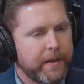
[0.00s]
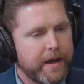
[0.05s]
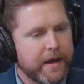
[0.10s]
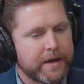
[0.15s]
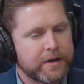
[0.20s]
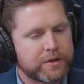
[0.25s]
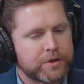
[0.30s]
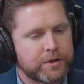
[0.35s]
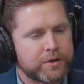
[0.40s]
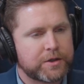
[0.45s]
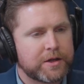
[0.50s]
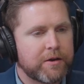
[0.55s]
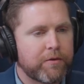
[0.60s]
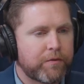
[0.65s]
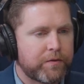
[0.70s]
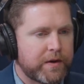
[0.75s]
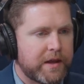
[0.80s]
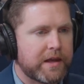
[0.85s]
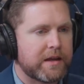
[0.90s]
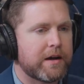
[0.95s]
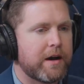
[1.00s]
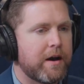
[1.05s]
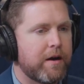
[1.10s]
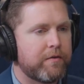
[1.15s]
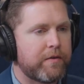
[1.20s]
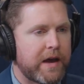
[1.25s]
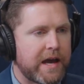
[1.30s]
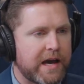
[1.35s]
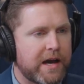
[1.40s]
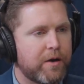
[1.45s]
a shifting
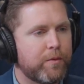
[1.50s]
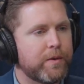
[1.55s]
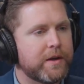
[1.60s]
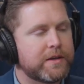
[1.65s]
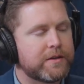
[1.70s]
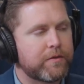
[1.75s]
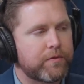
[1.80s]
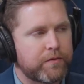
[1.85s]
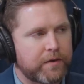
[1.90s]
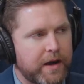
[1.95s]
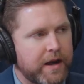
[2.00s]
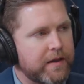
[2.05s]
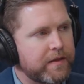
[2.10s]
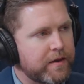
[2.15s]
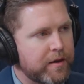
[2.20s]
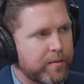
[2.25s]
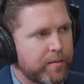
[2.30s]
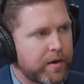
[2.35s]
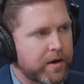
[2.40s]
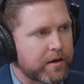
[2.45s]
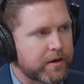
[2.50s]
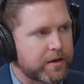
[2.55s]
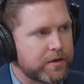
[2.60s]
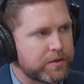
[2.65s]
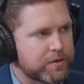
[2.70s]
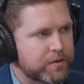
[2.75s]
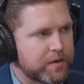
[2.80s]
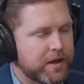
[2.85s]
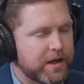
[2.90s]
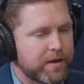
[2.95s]
of how we define the
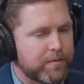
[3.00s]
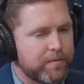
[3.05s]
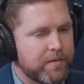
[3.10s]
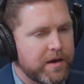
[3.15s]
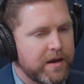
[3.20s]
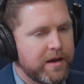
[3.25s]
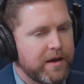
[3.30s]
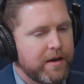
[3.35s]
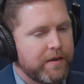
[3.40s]
American dream.